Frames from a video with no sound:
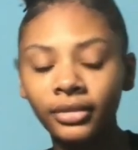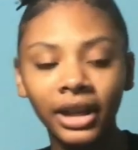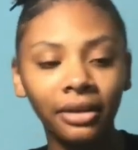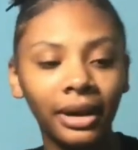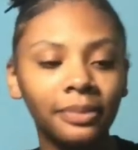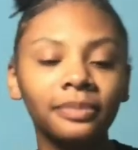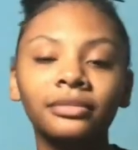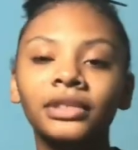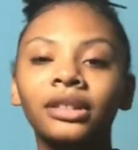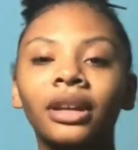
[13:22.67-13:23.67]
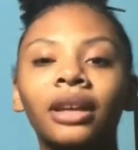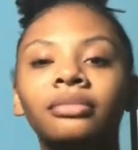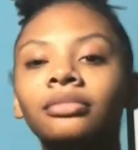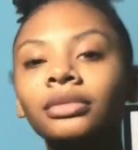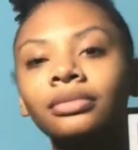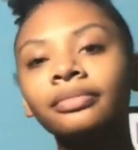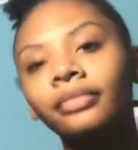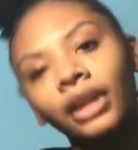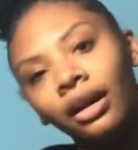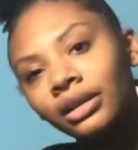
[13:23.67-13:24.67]
Anyway, okay,
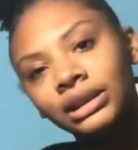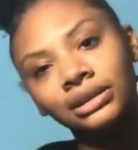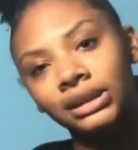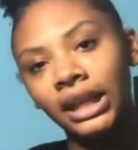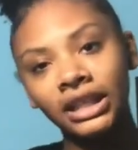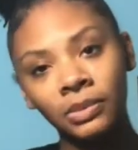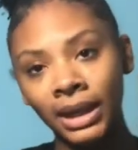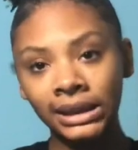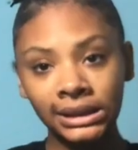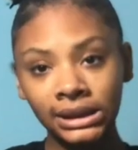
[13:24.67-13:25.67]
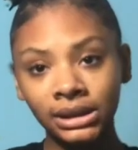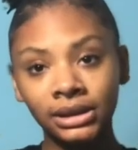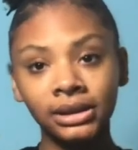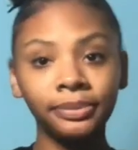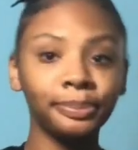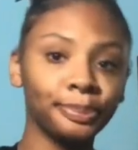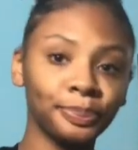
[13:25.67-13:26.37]
on to the next person.